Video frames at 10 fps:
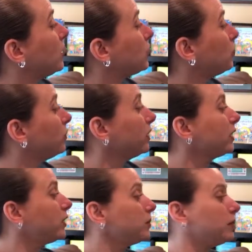So
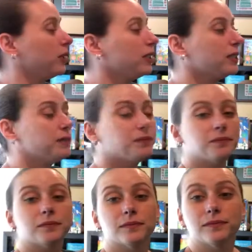really cute book
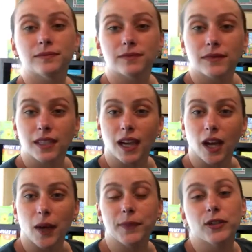um,